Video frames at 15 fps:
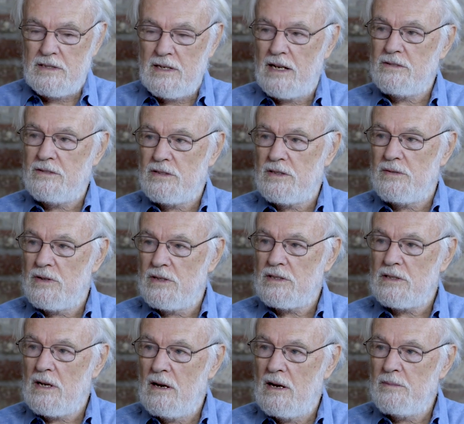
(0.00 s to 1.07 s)
catastrophes of
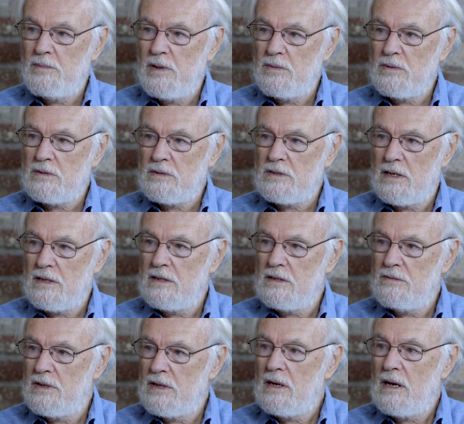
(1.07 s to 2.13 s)
this kind, people
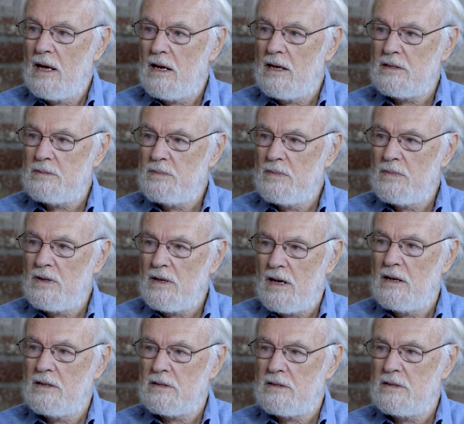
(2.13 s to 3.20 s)
suddenly realize the
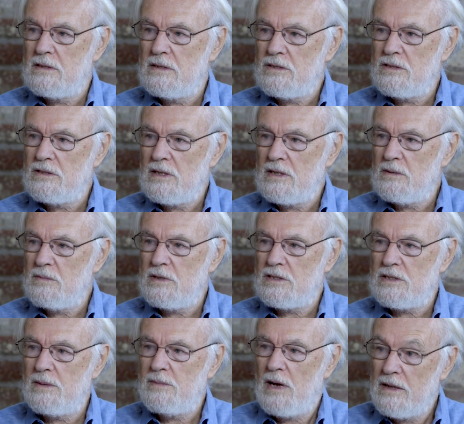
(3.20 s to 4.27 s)
kinds of conditions under
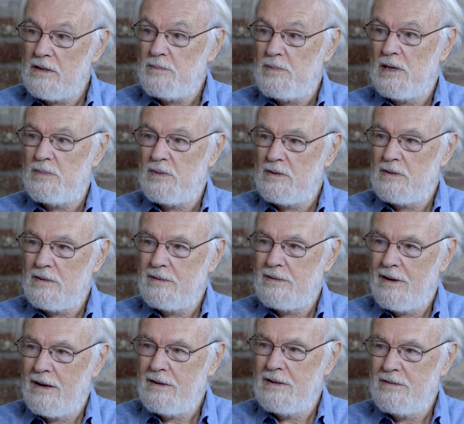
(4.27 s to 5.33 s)
which some other people
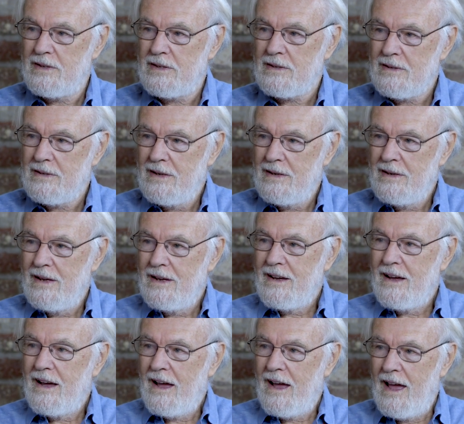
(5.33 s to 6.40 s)
are living.
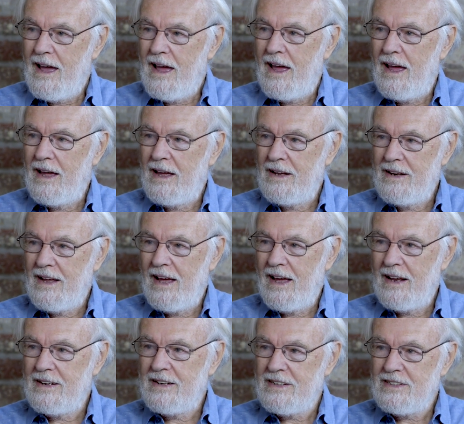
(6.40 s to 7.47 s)

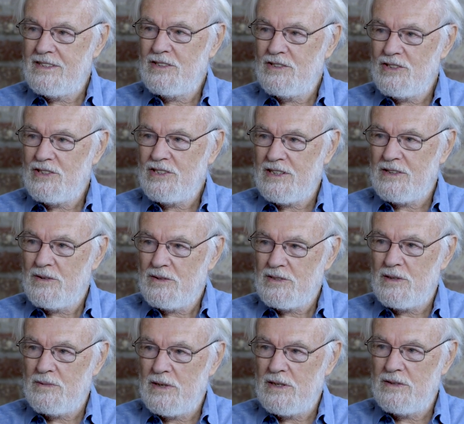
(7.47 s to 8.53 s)
And it is interesting
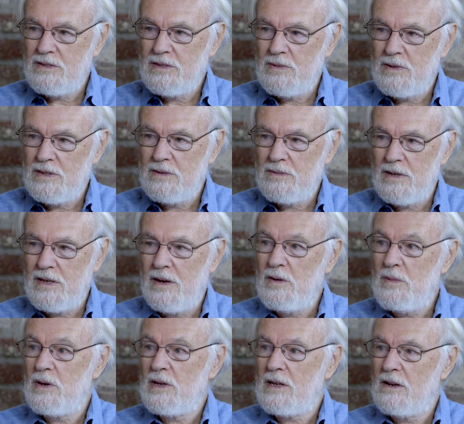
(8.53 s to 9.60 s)
also when
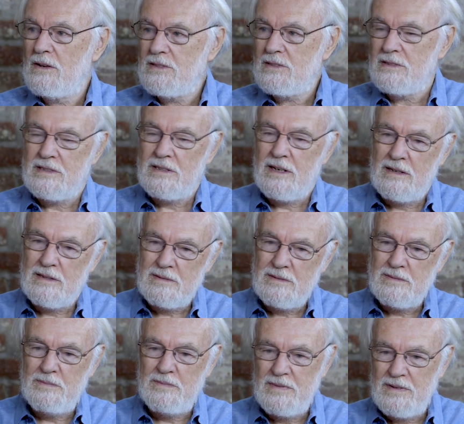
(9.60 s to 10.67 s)
everybody goes and
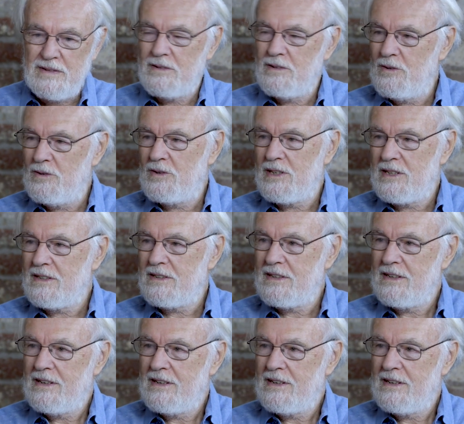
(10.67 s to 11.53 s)
starts lauding